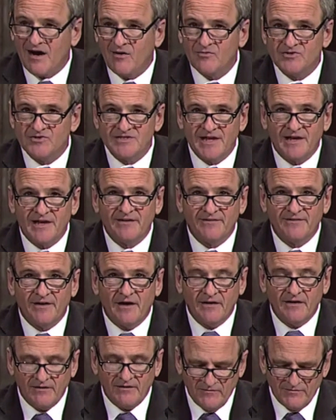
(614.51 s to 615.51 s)
How is
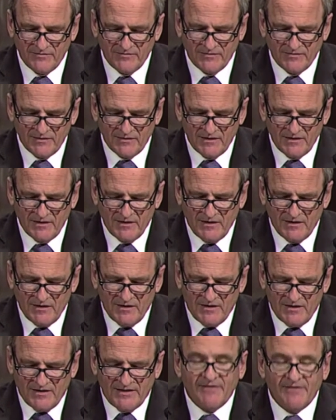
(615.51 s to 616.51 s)
that done?
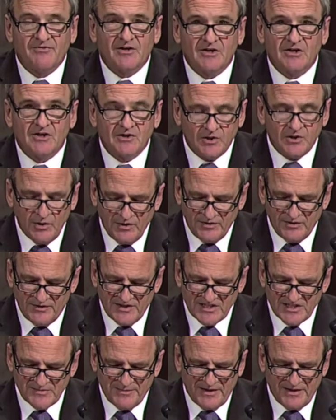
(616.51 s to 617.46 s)
They've concluded